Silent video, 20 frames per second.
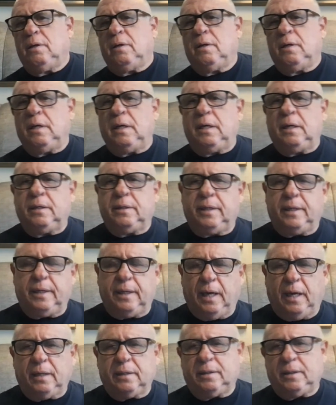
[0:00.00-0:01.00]

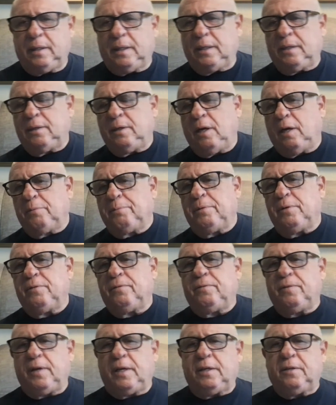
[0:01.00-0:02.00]
Yayati had not been
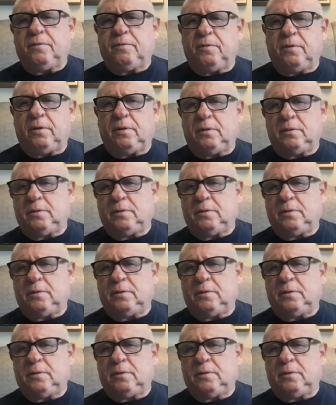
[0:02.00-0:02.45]
faithful